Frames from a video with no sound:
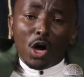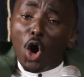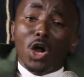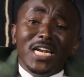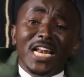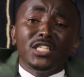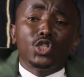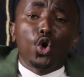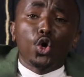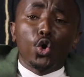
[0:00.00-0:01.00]
godly
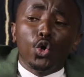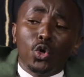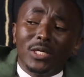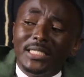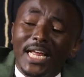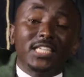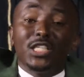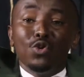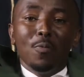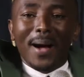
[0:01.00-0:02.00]
sorrow
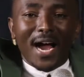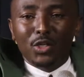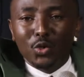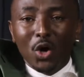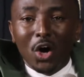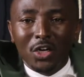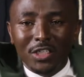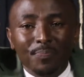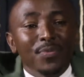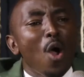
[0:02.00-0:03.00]
takes you back to God.